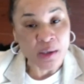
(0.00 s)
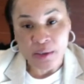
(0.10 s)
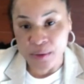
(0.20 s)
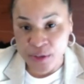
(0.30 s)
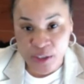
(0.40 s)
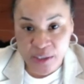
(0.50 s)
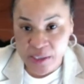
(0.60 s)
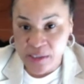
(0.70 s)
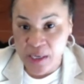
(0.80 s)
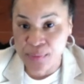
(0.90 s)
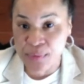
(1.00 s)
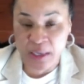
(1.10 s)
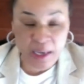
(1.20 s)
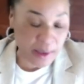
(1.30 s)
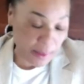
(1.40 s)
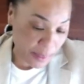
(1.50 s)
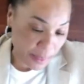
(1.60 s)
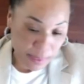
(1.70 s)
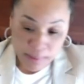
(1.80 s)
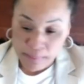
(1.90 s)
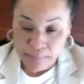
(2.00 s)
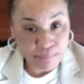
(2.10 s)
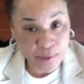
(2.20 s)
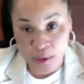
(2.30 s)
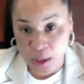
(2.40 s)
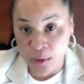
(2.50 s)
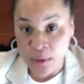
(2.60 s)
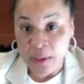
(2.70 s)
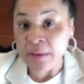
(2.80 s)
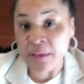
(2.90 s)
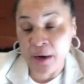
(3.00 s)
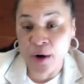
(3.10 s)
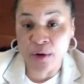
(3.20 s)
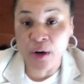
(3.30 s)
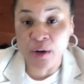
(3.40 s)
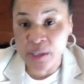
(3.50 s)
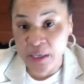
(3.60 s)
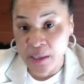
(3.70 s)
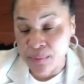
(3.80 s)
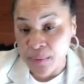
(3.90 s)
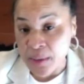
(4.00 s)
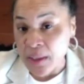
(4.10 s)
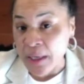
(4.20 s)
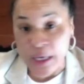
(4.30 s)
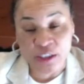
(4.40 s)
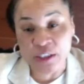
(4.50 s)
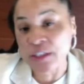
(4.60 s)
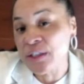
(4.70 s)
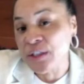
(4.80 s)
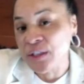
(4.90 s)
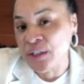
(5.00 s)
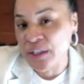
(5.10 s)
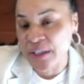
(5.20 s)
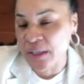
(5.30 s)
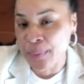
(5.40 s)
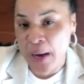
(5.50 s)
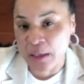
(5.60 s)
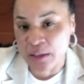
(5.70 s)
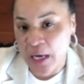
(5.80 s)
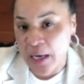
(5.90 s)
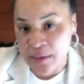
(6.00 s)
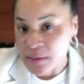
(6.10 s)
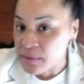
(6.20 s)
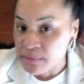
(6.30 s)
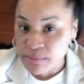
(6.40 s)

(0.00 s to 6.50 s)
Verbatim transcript: you know, she did something that you know, that hurt our team. And she she didn't apologize.